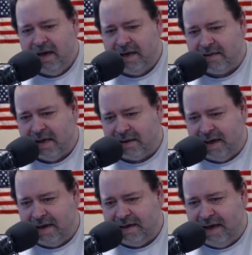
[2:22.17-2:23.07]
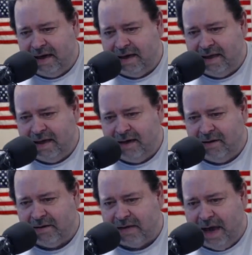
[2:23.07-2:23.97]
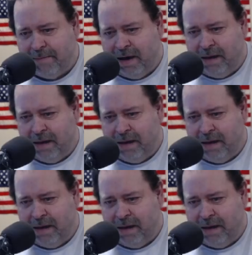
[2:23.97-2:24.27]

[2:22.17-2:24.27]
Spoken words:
It's not that I didn't get in here on time.